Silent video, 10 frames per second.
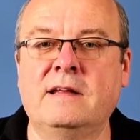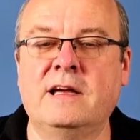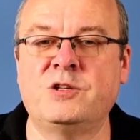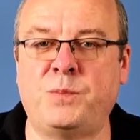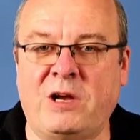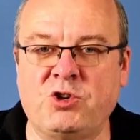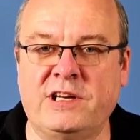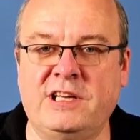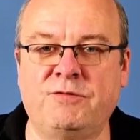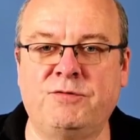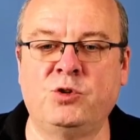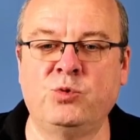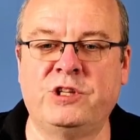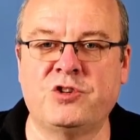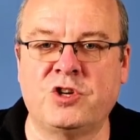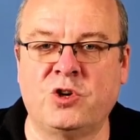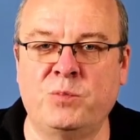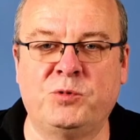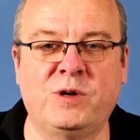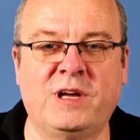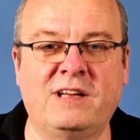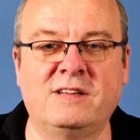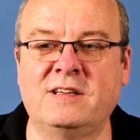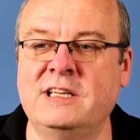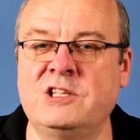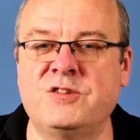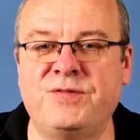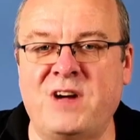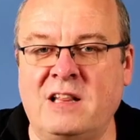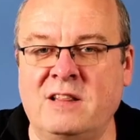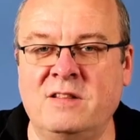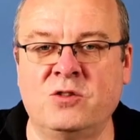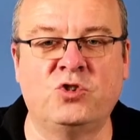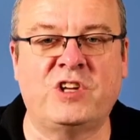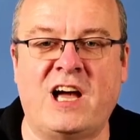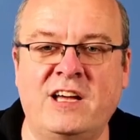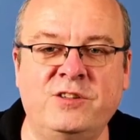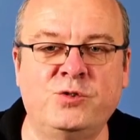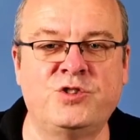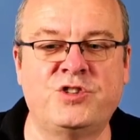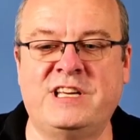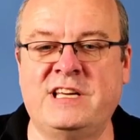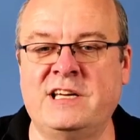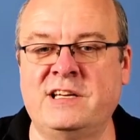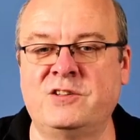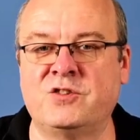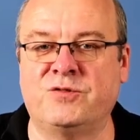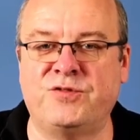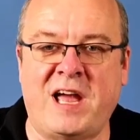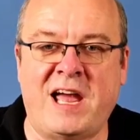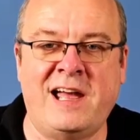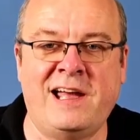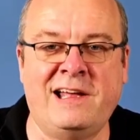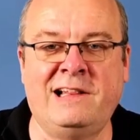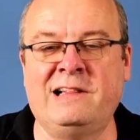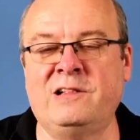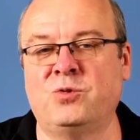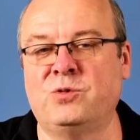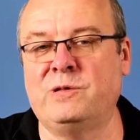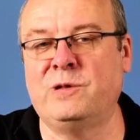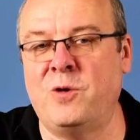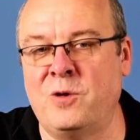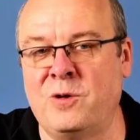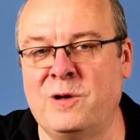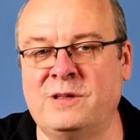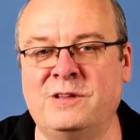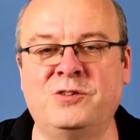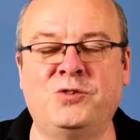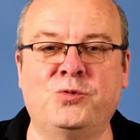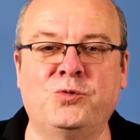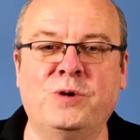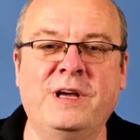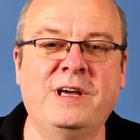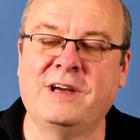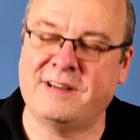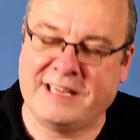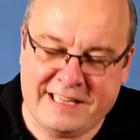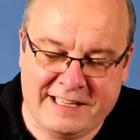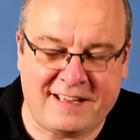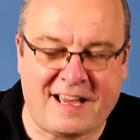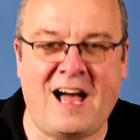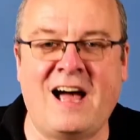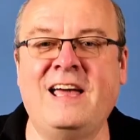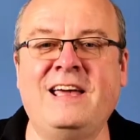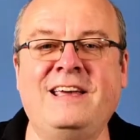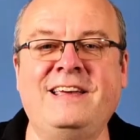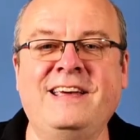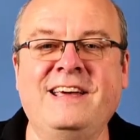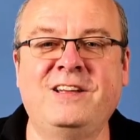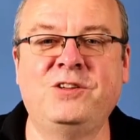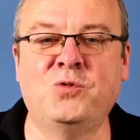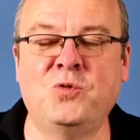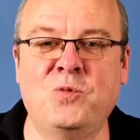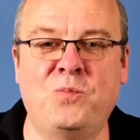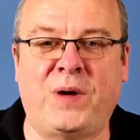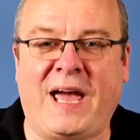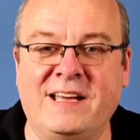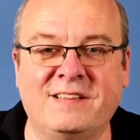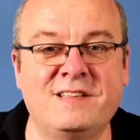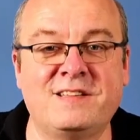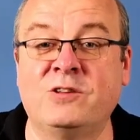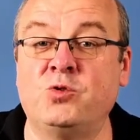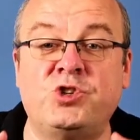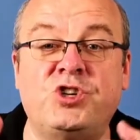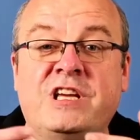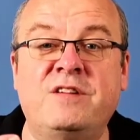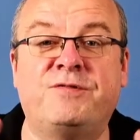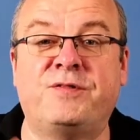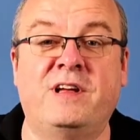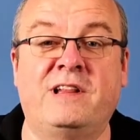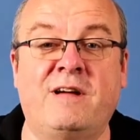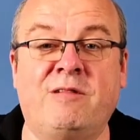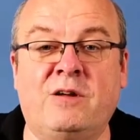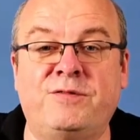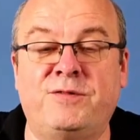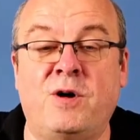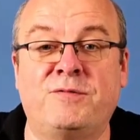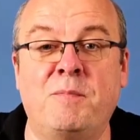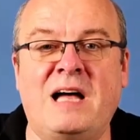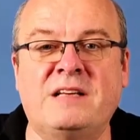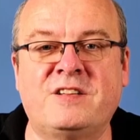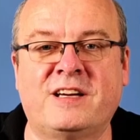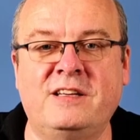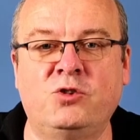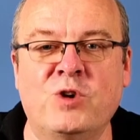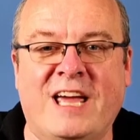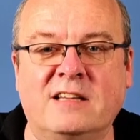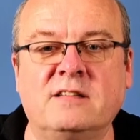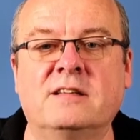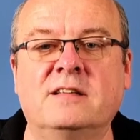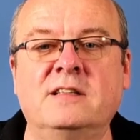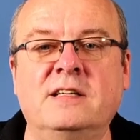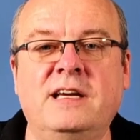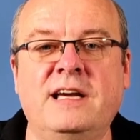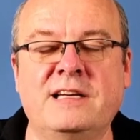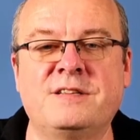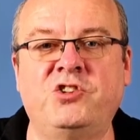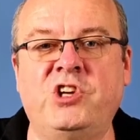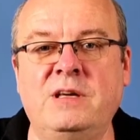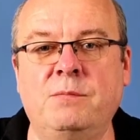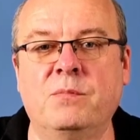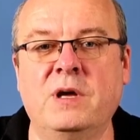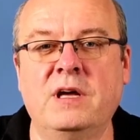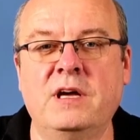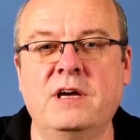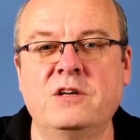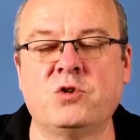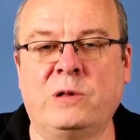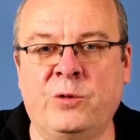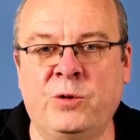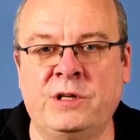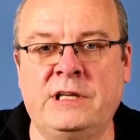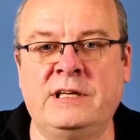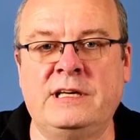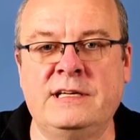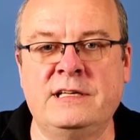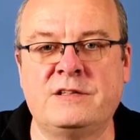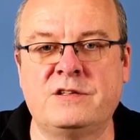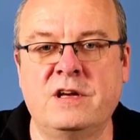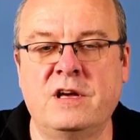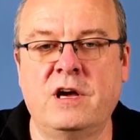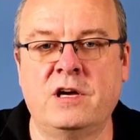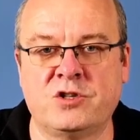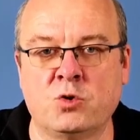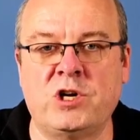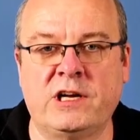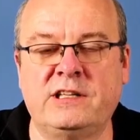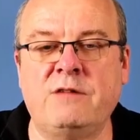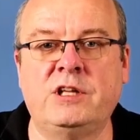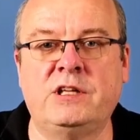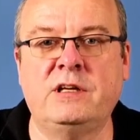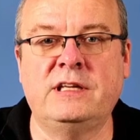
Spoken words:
Especially if we do it as a group together, it's fun to try new things, to fail, to learn, to retry, to practice and to achieve a level of mastery together as a team. So learning is a social activity.